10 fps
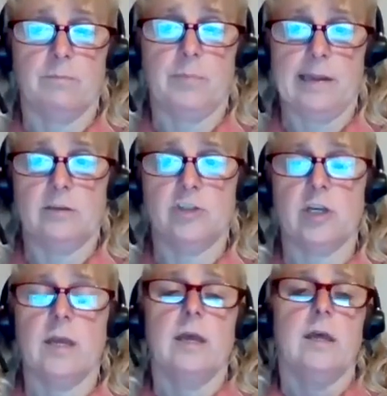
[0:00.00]
page
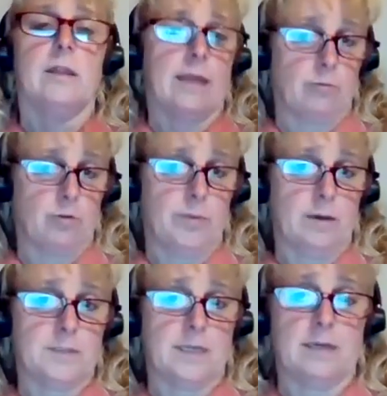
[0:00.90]
that will be
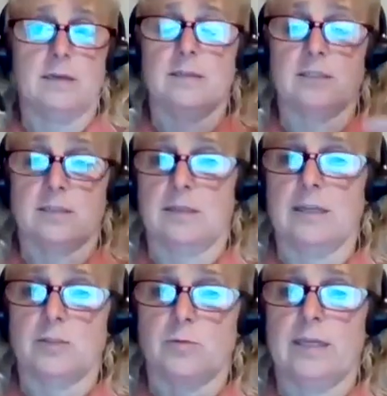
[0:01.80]
updated
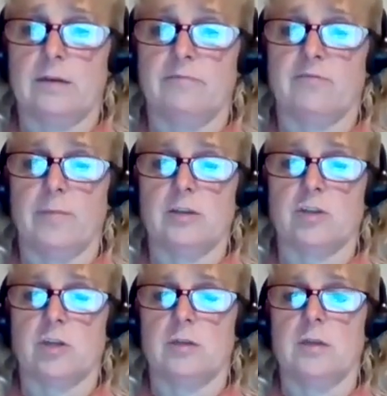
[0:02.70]
as we get
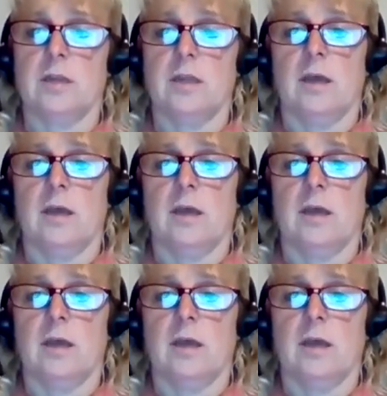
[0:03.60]
information,